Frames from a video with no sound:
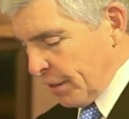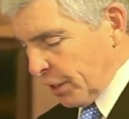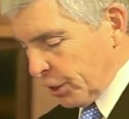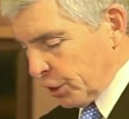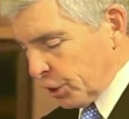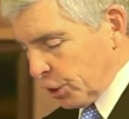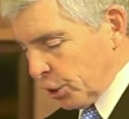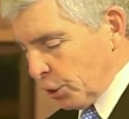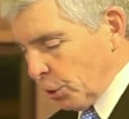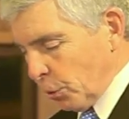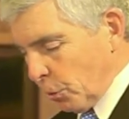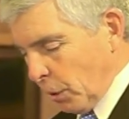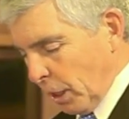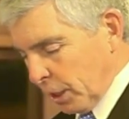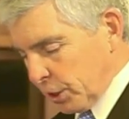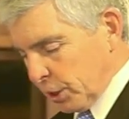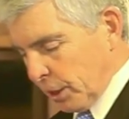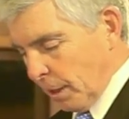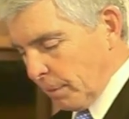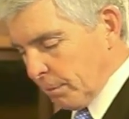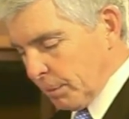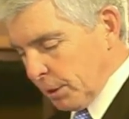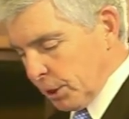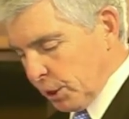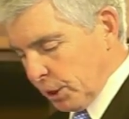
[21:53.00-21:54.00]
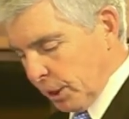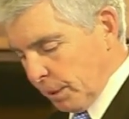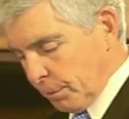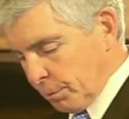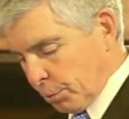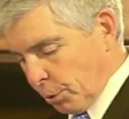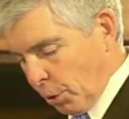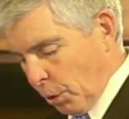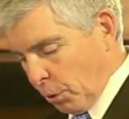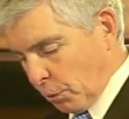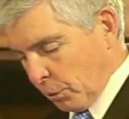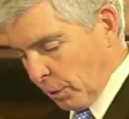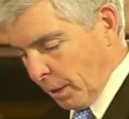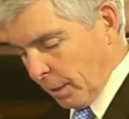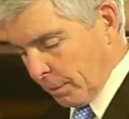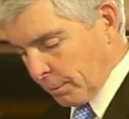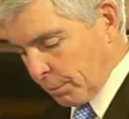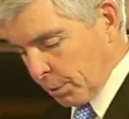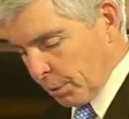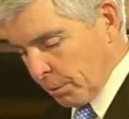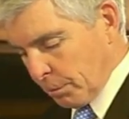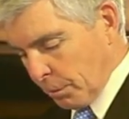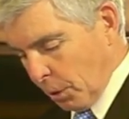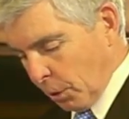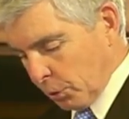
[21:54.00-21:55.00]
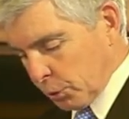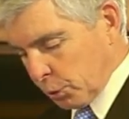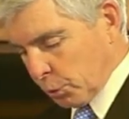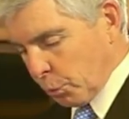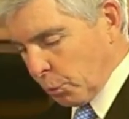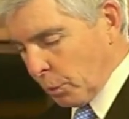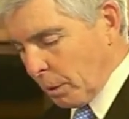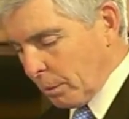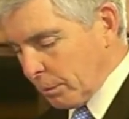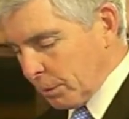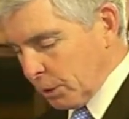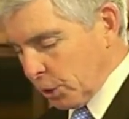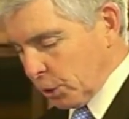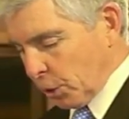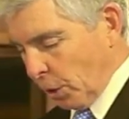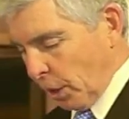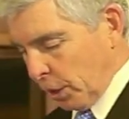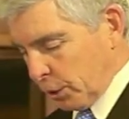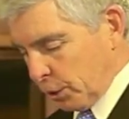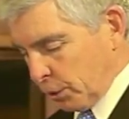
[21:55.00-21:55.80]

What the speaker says: This U.S. Embassy program promotes women's